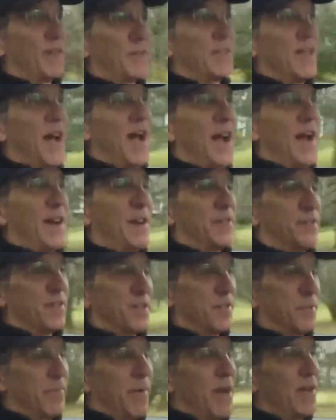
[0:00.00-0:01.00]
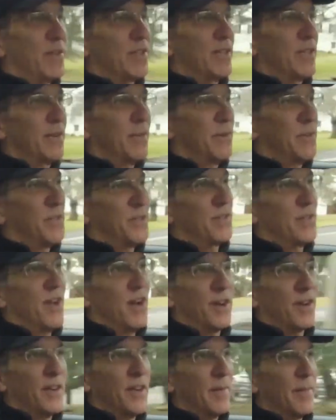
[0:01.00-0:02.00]
the tires, especially when you're
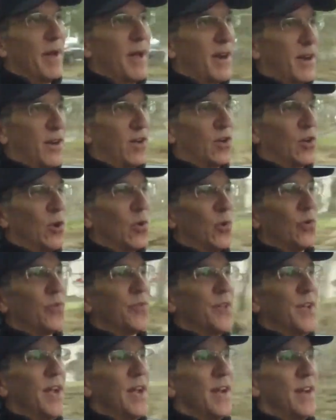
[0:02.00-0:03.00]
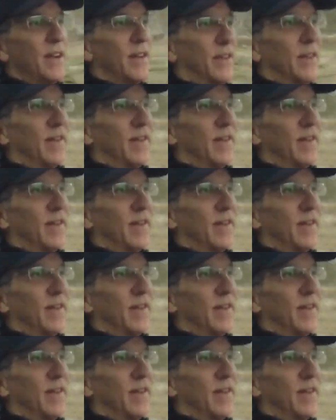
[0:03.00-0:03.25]
talking about on a cold day.